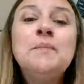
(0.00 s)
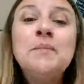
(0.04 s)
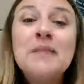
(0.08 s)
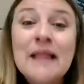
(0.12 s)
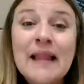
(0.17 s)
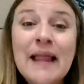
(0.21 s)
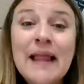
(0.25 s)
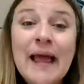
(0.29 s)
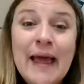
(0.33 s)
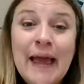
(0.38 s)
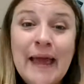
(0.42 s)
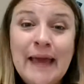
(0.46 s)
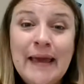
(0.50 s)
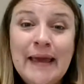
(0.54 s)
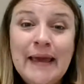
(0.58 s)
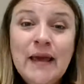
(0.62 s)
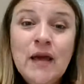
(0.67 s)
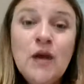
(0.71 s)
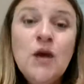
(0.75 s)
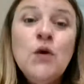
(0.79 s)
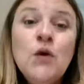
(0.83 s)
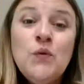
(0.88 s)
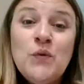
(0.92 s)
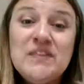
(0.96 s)
play
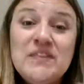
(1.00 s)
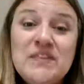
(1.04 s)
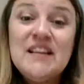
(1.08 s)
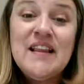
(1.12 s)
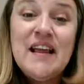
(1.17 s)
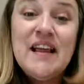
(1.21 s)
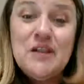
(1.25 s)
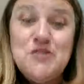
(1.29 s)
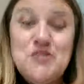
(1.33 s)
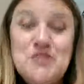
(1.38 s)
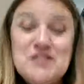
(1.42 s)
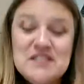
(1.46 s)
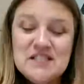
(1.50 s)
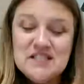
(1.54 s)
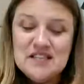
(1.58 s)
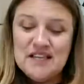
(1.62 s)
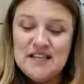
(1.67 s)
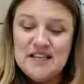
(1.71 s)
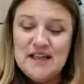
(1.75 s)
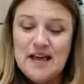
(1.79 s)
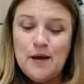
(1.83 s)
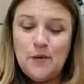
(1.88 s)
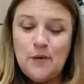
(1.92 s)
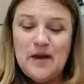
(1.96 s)
with electricity
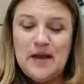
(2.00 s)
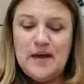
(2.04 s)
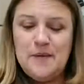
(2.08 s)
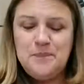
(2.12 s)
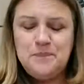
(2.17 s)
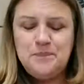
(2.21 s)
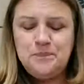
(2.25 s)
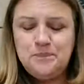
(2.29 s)
that way.